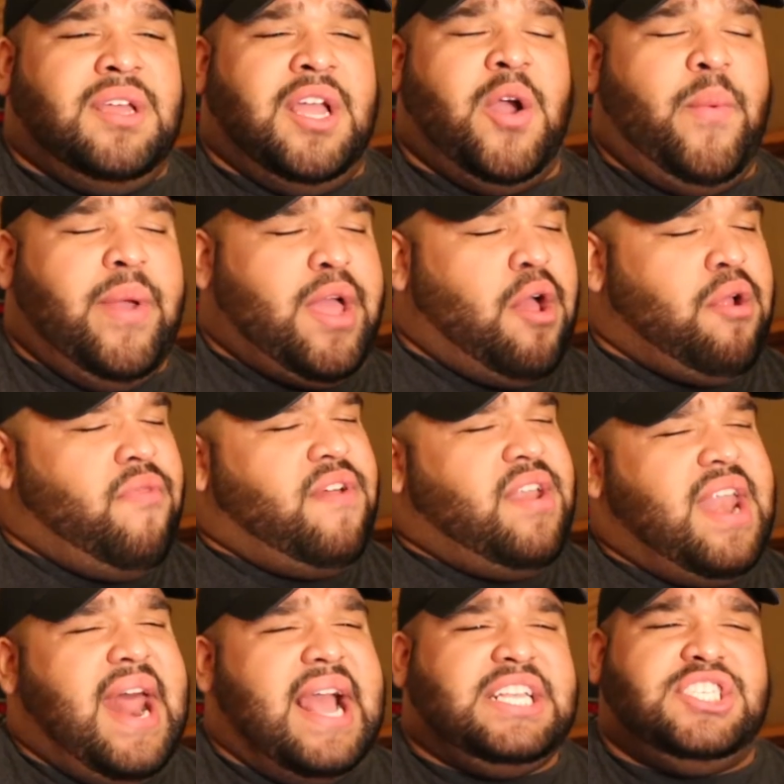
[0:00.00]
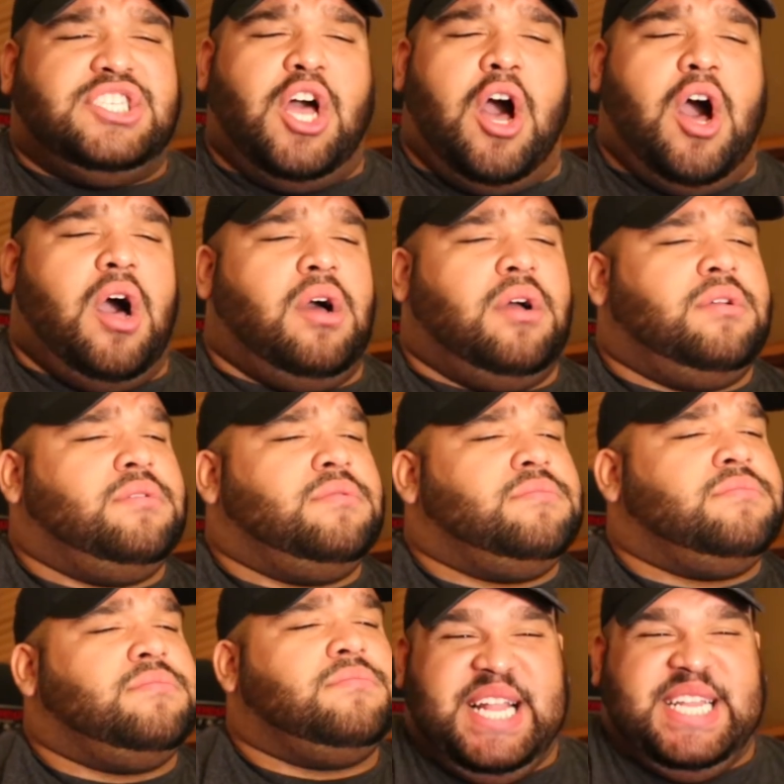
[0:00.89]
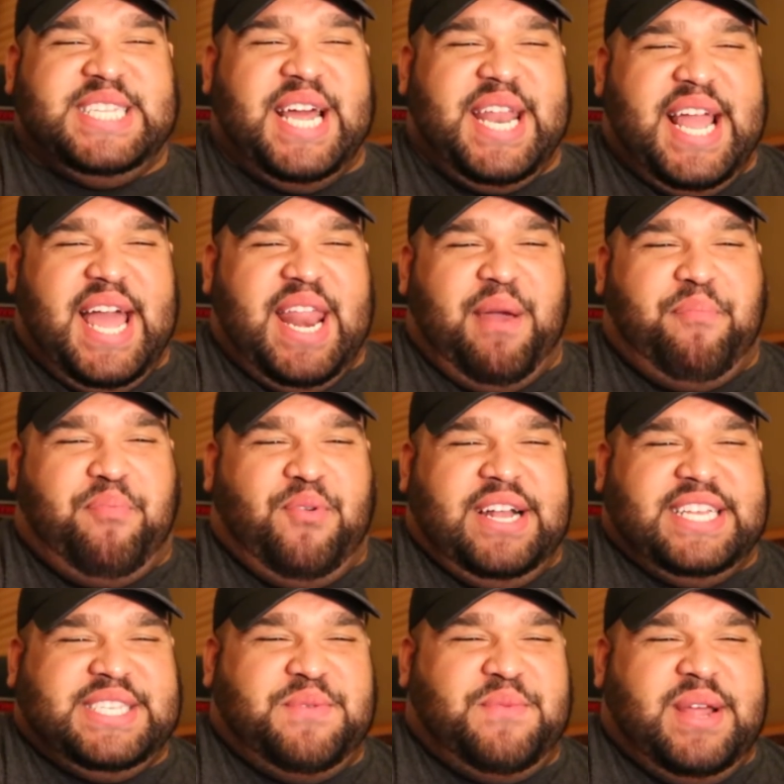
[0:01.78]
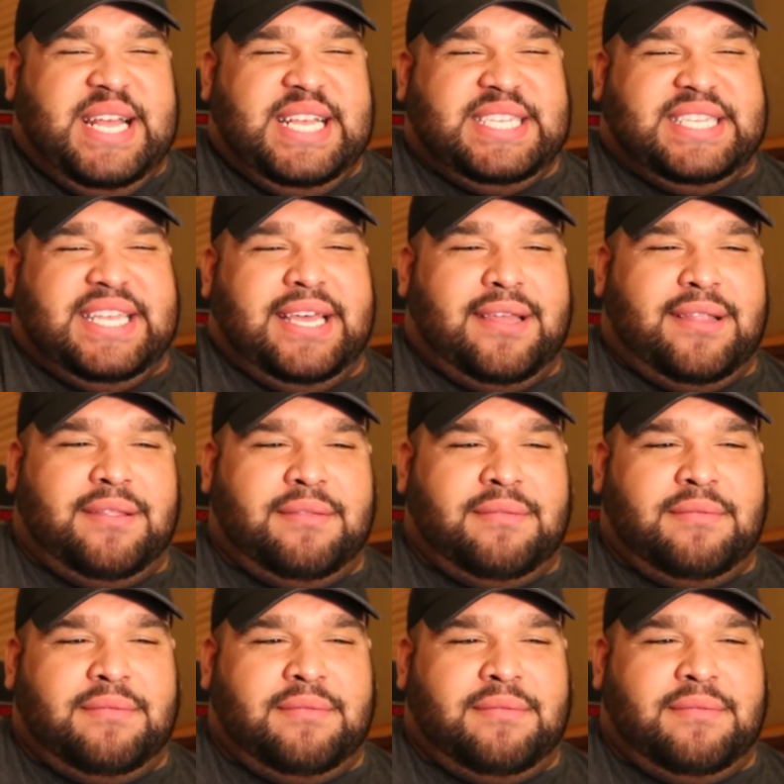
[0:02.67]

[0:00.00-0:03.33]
Here we go to the next song. Dinah got a present. What is it?